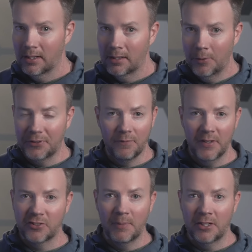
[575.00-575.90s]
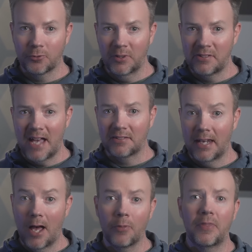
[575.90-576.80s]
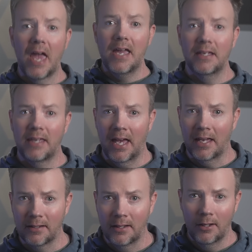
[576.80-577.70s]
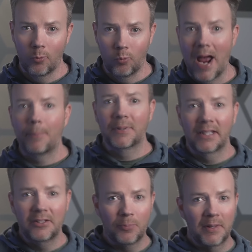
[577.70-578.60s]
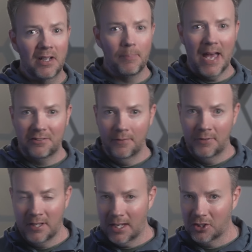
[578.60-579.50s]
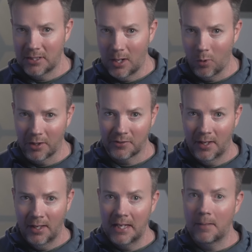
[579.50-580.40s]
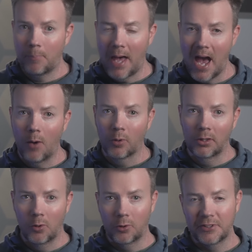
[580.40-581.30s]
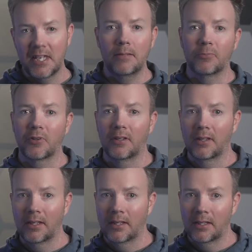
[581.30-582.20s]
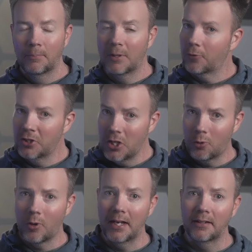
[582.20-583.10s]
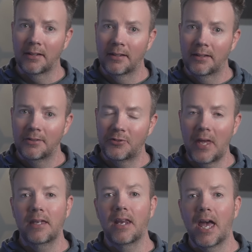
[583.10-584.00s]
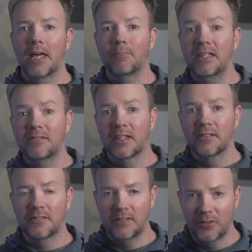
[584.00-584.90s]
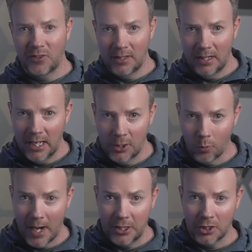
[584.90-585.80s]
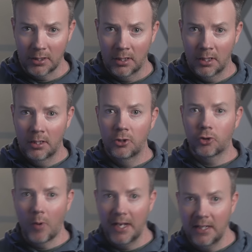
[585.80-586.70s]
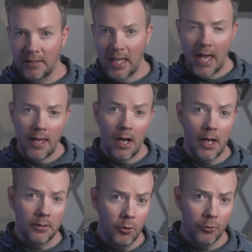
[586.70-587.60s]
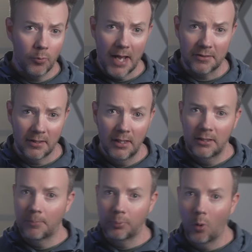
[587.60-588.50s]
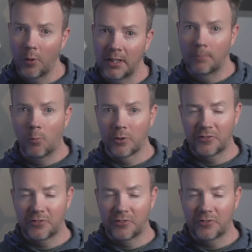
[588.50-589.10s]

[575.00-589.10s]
with defense ministries asking how they can rapidly spin up passive detection networks and empower local teams. But for Ukraine, staying ahead means consistent iteration, training the A I on new threats, deploying more